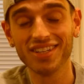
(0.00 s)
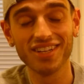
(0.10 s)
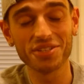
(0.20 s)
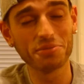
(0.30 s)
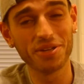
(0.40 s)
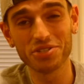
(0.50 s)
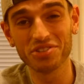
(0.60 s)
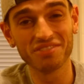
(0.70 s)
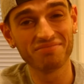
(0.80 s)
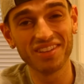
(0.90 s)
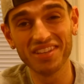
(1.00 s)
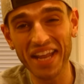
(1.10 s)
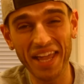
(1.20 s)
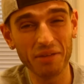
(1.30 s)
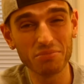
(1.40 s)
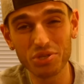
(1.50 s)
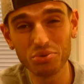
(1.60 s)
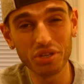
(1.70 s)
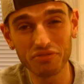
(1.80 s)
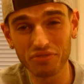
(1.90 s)
Not to mention the name
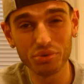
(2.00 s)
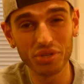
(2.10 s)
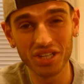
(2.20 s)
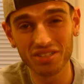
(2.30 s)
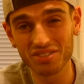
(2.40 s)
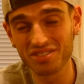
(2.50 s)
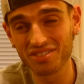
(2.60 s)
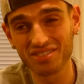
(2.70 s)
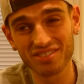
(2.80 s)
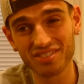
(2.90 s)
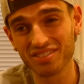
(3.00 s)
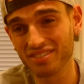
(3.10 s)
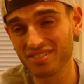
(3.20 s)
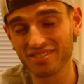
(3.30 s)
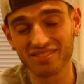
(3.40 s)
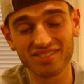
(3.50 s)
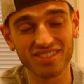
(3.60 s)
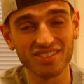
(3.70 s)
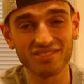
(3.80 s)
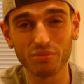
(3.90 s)
Tutti Frutti is
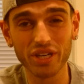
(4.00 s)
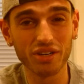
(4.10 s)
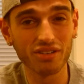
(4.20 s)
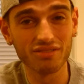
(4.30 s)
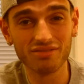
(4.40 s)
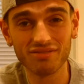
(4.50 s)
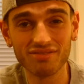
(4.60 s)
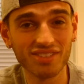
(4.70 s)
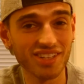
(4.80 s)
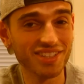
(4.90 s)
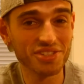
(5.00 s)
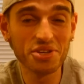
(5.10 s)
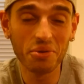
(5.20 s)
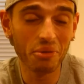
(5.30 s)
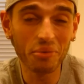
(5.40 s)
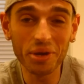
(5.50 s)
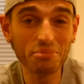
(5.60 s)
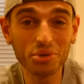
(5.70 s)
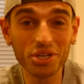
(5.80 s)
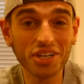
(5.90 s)
just weird. There's no other way to
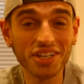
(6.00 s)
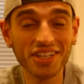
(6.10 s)
put it.